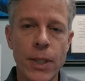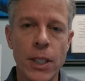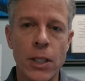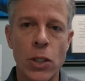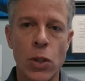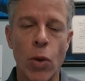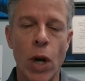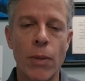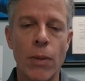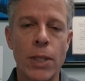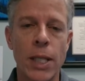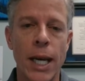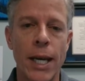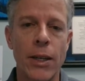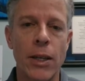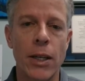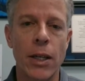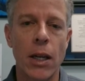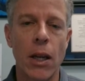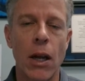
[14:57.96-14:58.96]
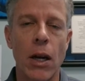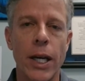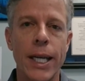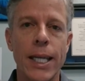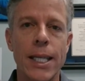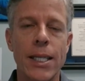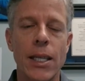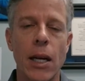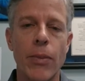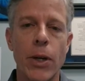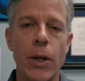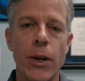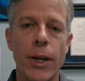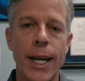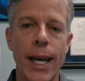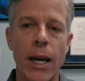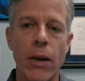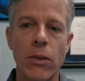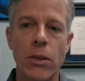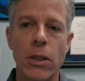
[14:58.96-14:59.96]
it's a website you can log in set up your
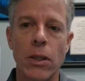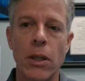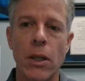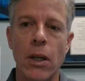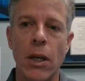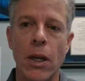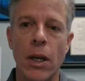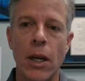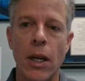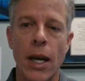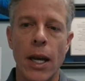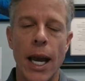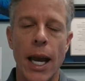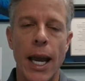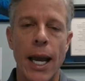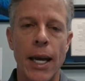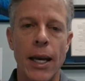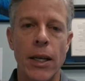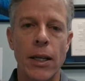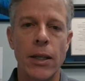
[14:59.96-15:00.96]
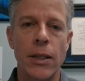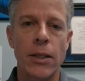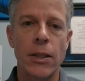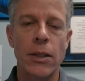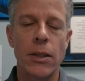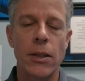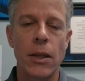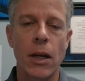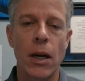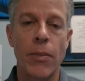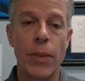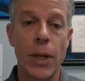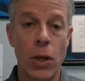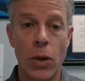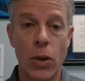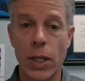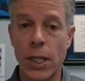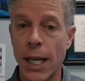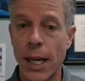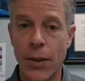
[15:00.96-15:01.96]
account and uh,
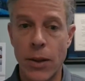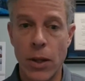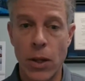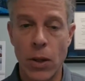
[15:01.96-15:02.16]
Bitcoin's not